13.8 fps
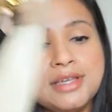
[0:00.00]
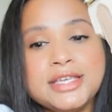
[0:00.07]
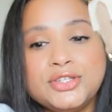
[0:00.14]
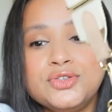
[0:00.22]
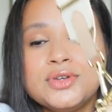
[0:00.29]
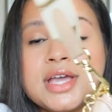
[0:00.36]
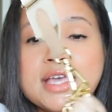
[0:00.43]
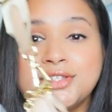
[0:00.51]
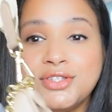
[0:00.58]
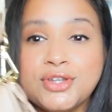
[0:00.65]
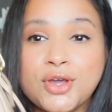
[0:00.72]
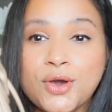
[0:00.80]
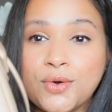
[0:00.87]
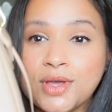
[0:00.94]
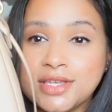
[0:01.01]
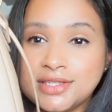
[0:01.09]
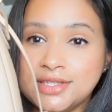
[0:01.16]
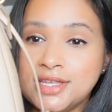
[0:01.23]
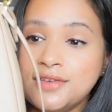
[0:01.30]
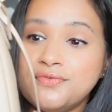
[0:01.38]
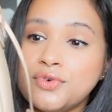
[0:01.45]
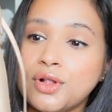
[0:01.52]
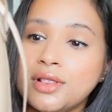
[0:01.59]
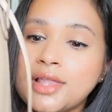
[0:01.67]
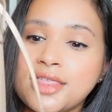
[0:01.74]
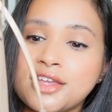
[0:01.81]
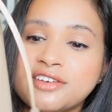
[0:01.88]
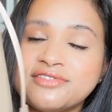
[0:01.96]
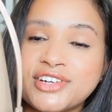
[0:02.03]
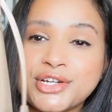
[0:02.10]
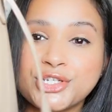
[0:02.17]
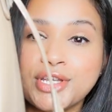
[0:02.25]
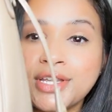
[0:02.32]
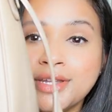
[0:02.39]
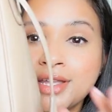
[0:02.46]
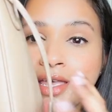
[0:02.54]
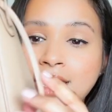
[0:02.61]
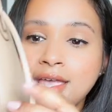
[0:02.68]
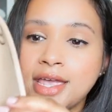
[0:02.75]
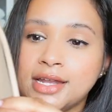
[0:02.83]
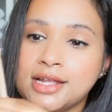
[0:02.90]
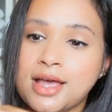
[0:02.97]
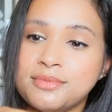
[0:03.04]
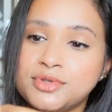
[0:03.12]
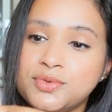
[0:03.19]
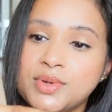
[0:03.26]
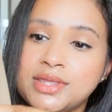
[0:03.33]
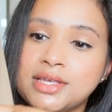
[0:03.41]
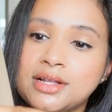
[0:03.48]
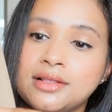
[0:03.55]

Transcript: as you guys know, is the full leather version. It comes with the